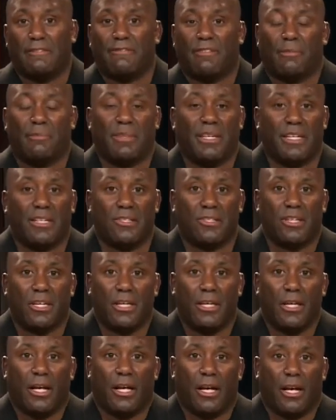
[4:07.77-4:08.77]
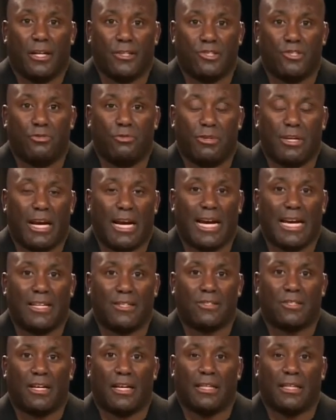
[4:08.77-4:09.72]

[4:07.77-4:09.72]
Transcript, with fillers: from these uh, two guys.